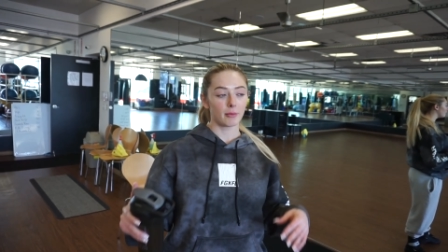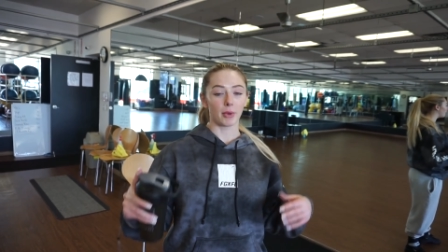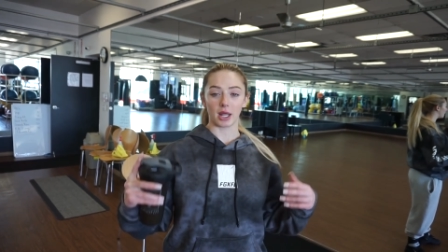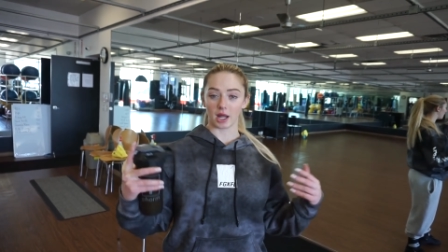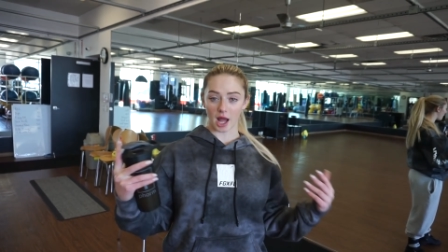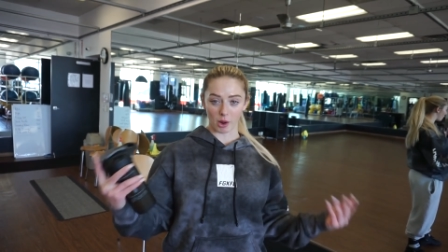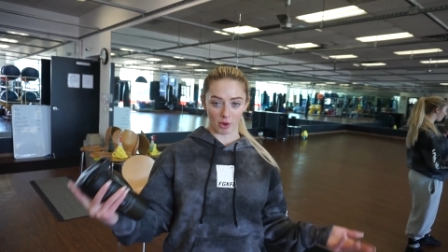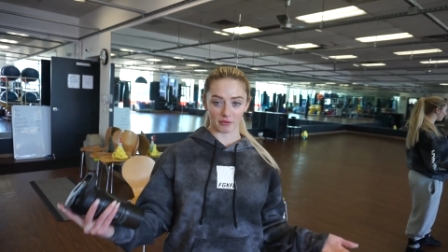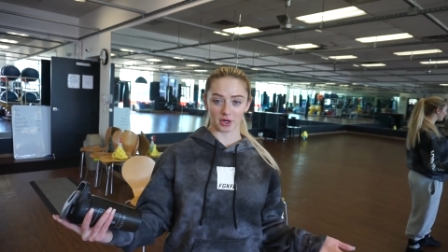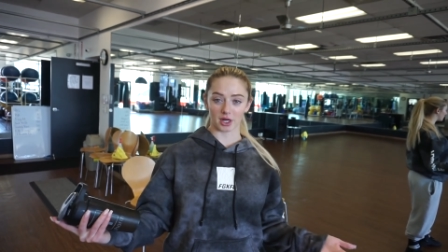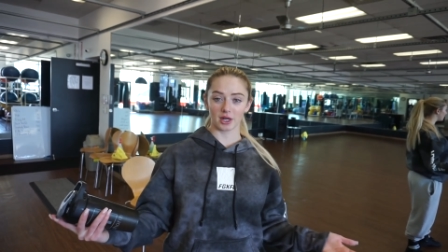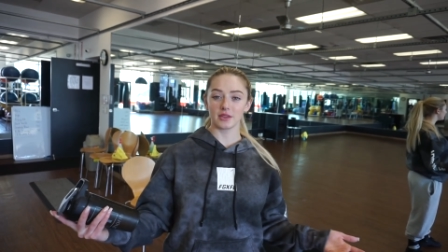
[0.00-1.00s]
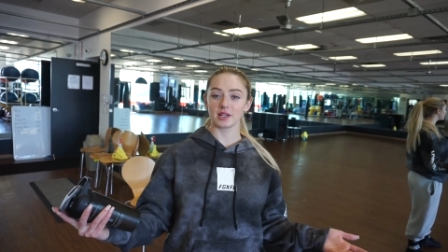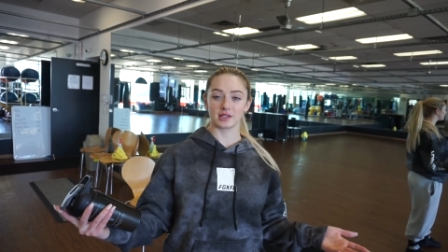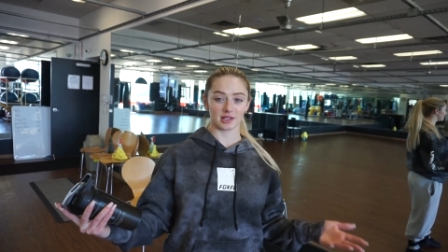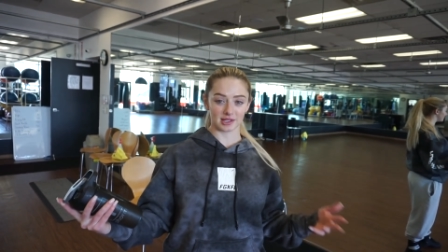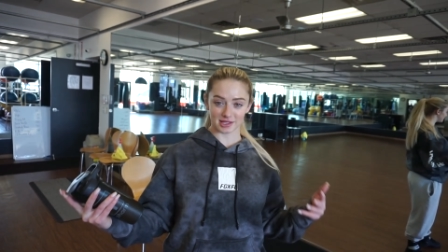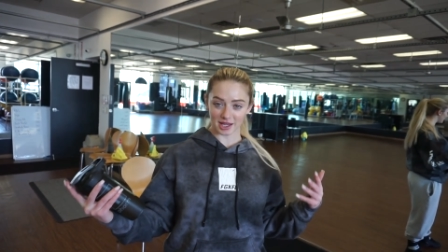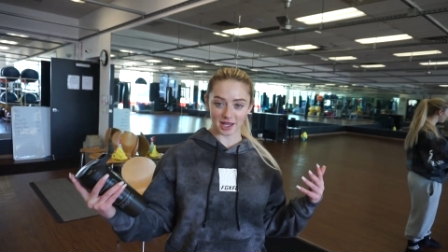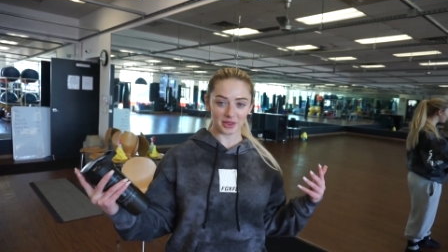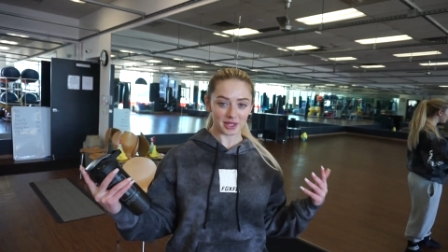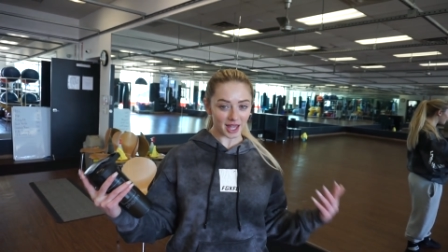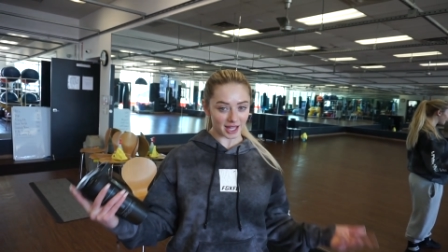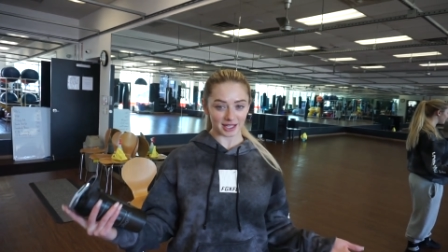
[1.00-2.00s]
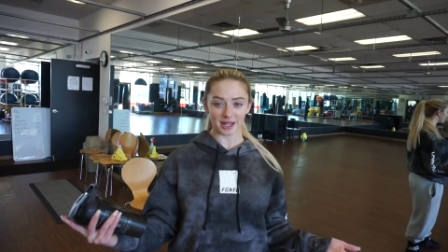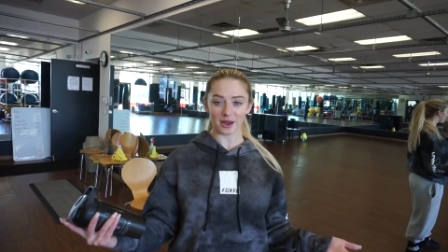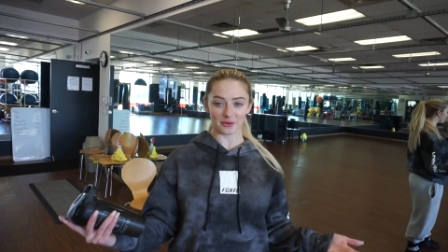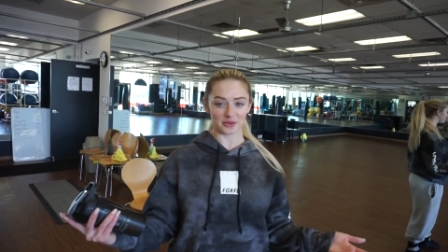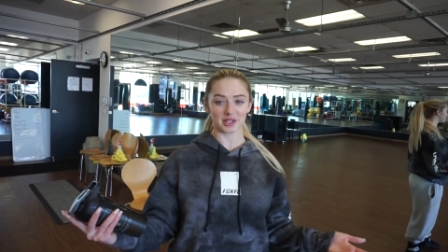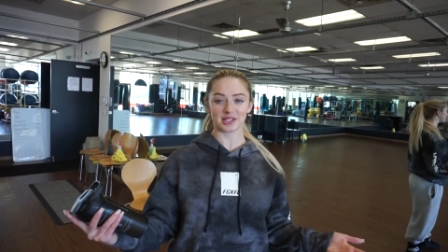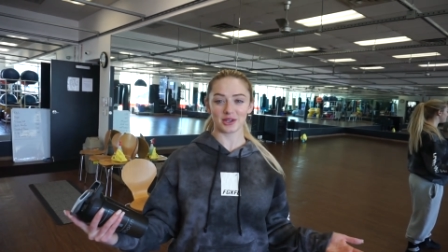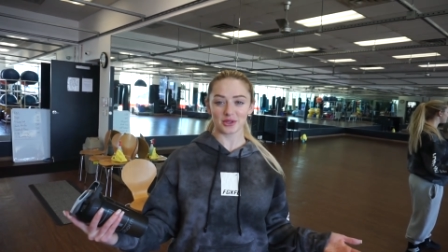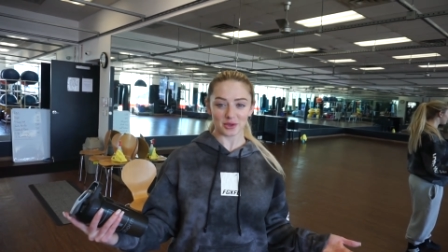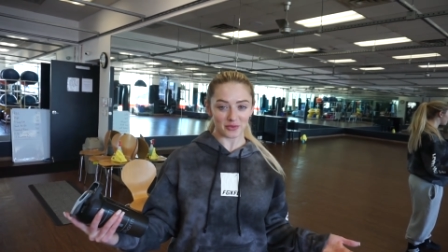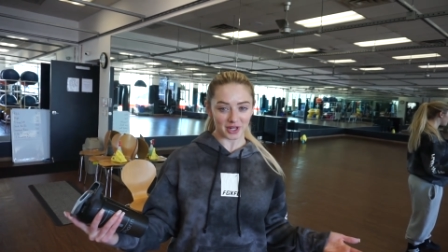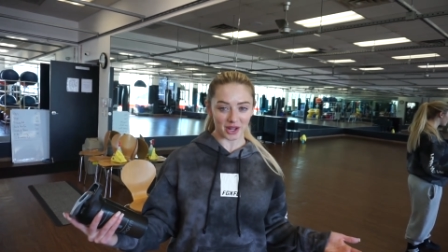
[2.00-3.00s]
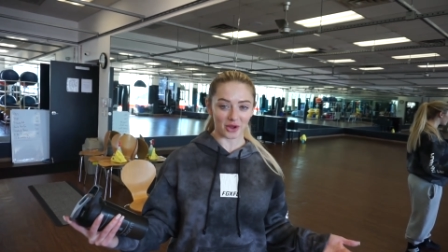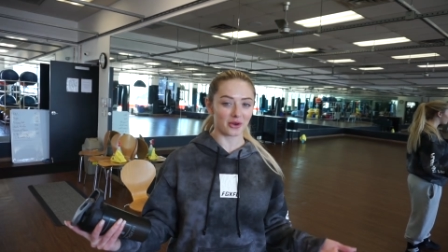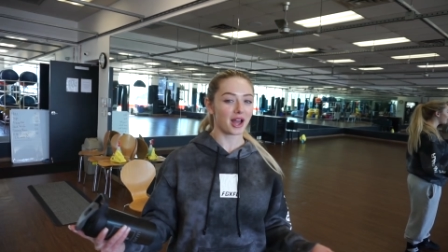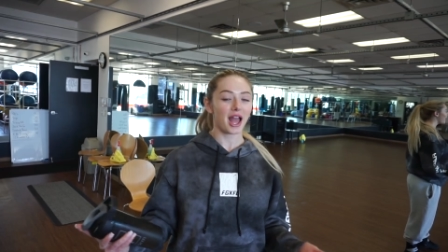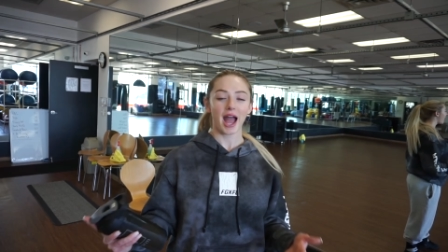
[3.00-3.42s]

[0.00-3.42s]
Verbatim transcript: But however, this is the end of this YouTube video.